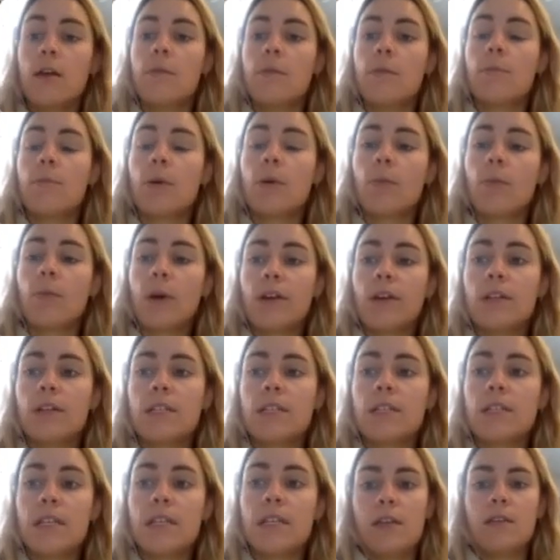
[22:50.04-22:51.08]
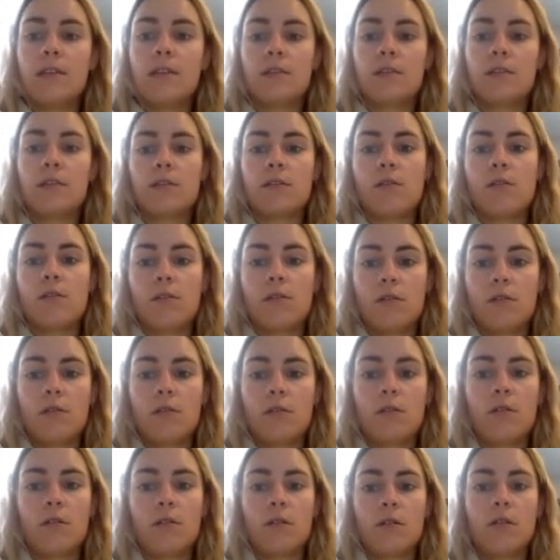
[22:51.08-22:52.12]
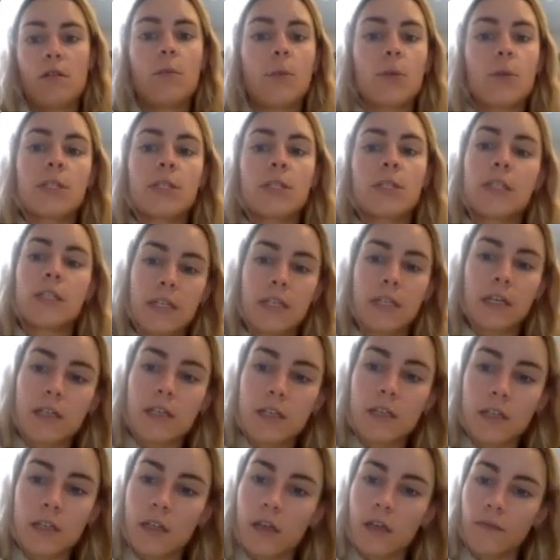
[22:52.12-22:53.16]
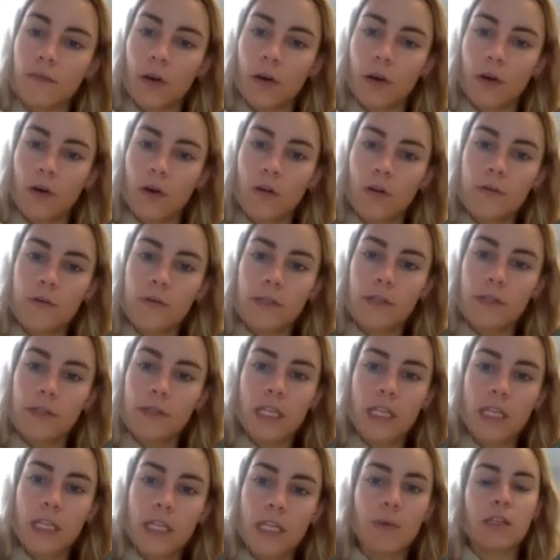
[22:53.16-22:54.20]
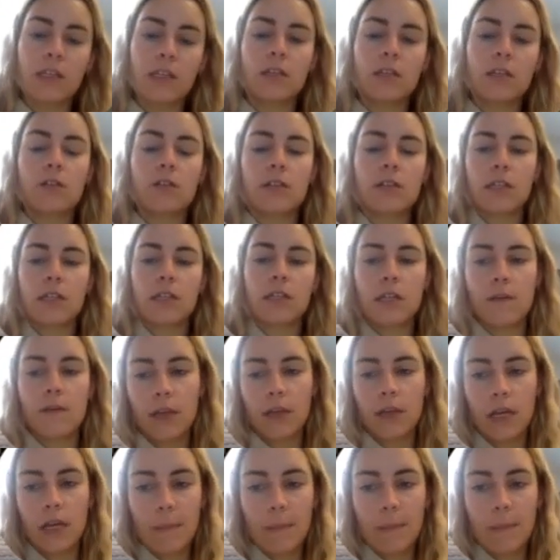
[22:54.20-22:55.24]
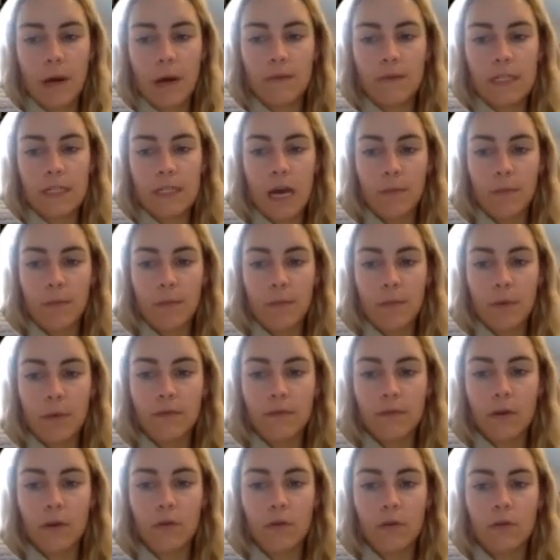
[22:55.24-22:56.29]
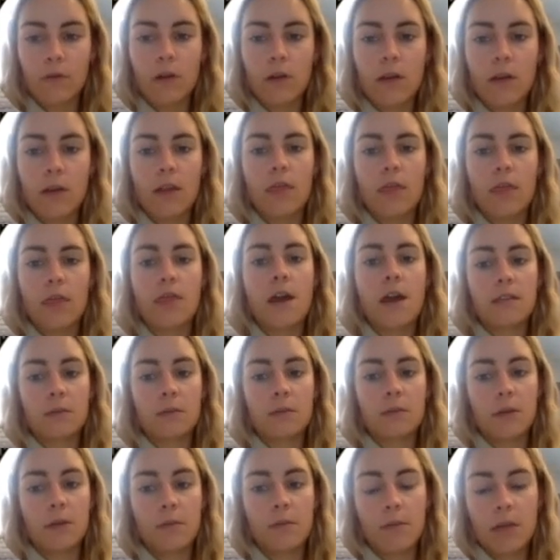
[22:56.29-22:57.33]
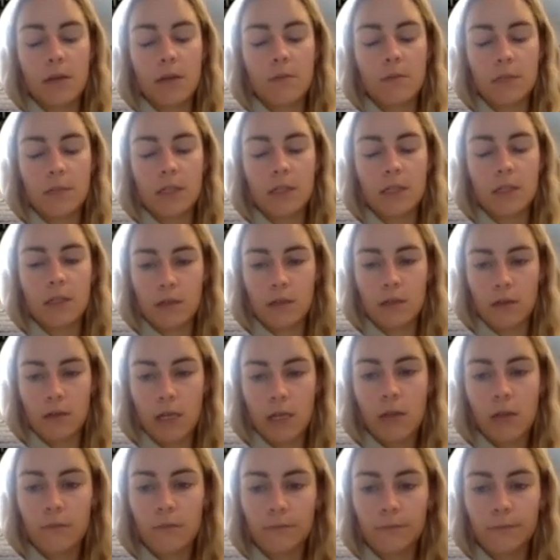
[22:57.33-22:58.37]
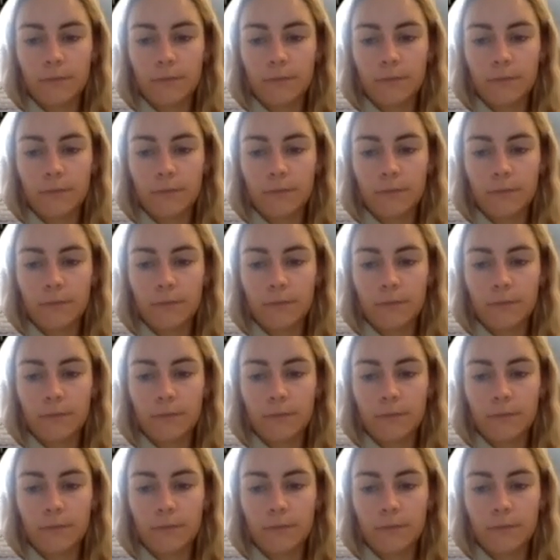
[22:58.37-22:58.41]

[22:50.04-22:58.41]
But when teens are almost addicted to their phones and spending such a significant amount of time on their phone, that's when it becomes concerning.